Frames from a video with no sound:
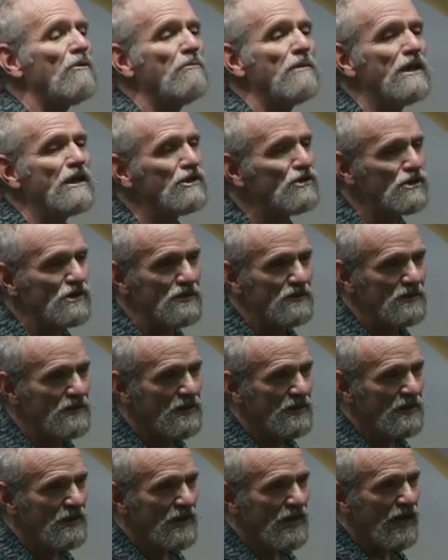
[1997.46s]
If you don't
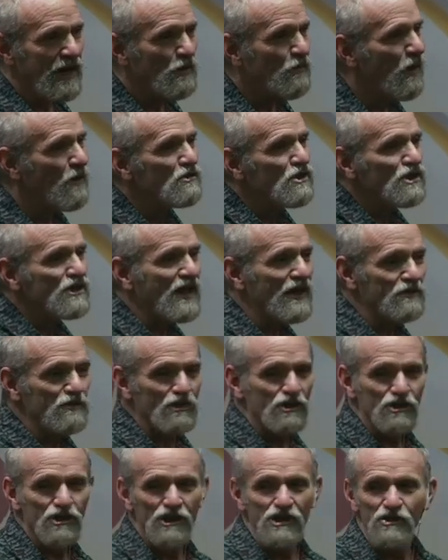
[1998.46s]
work, you don't know
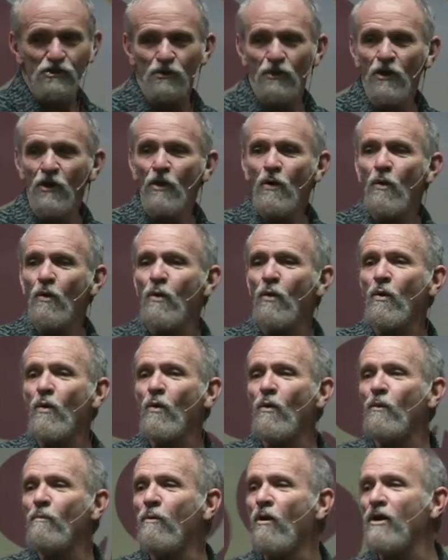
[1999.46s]
what's what's
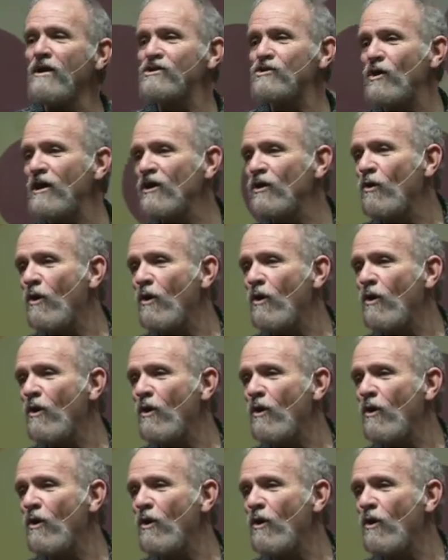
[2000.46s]
going on.